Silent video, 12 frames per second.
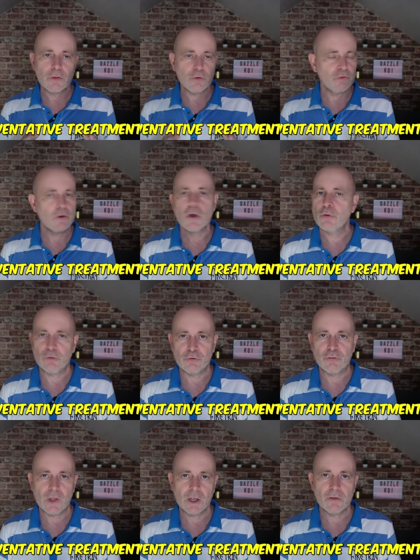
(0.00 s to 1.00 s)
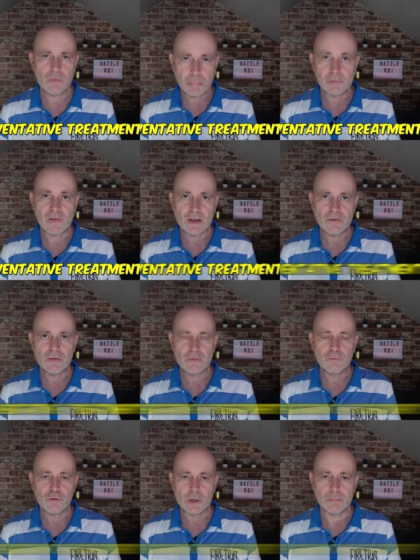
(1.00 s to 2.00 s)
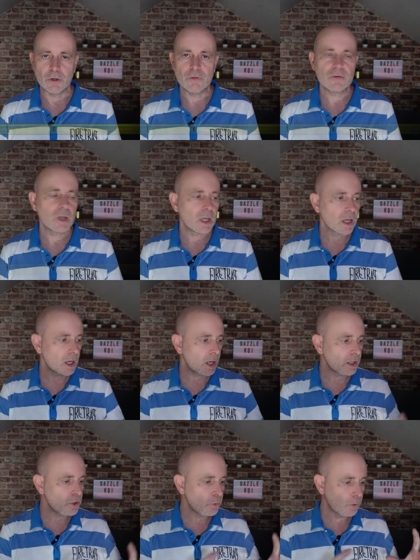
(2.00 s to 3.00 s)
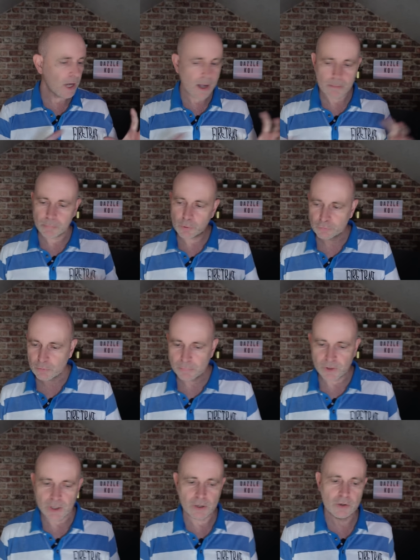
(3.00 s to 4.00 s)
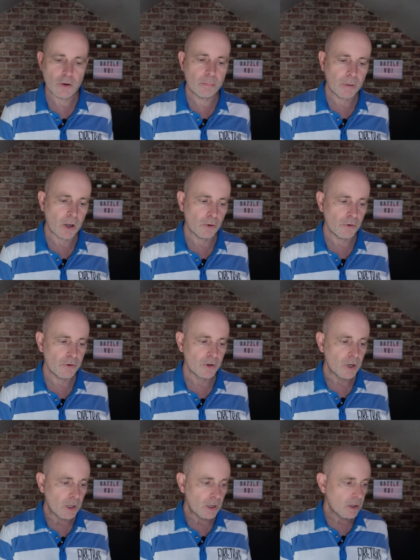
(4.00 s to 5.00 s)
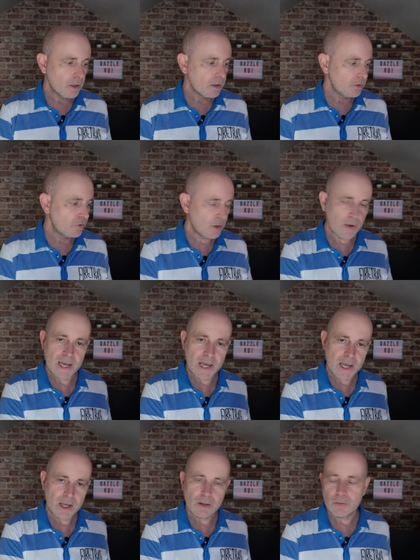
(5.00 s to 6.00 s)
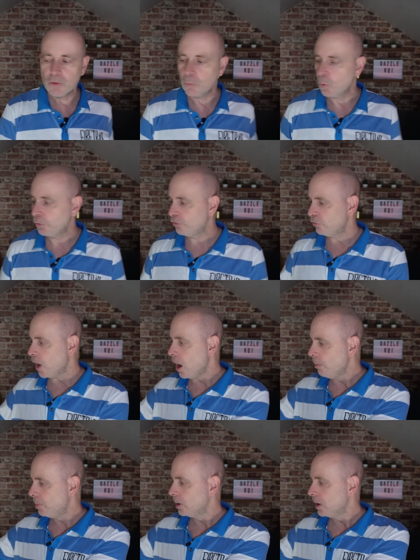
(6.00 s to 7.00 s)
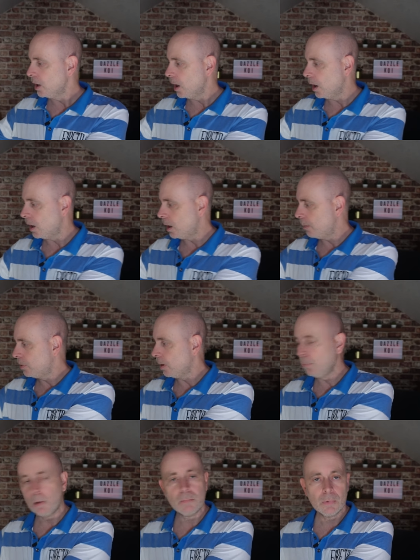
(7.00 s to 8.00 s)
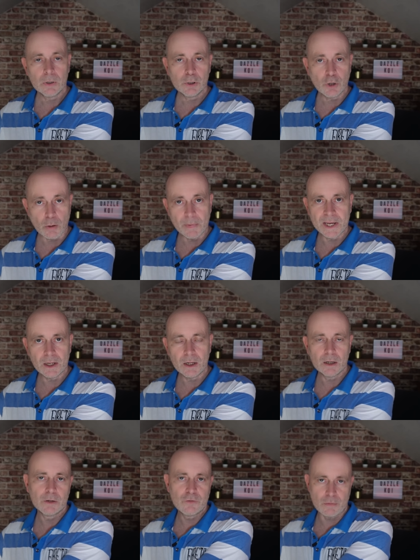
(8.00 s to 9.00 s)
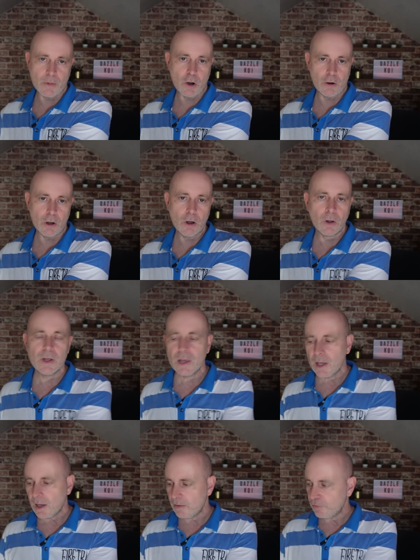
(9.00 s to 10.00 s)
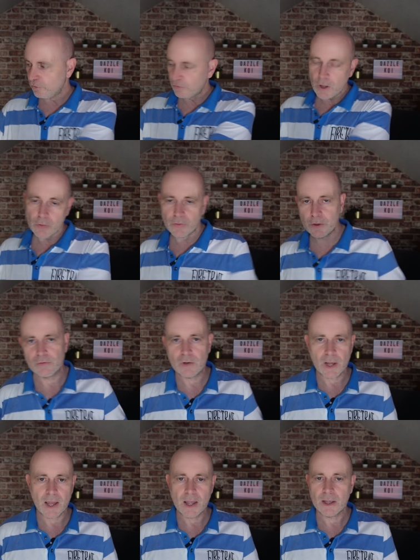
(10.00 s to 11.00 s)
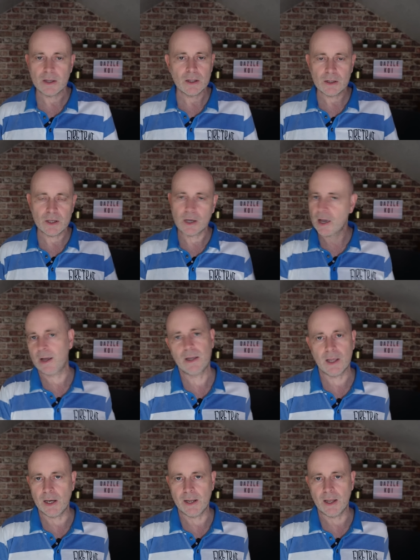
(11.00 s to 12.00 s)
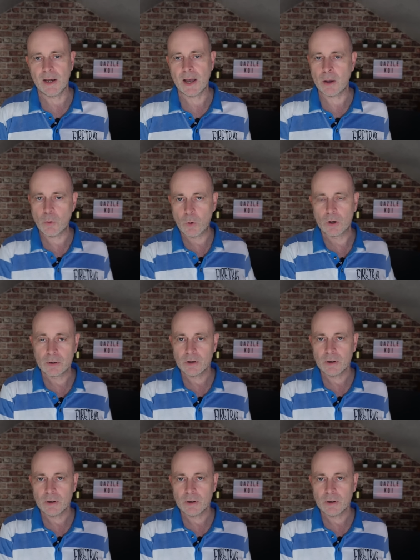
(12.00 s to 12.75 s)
There's no such thing as a preventative treatment. You can't put something in your pond today that will stop a problem coming tomorrow. If it's not there today, you can't kill it now.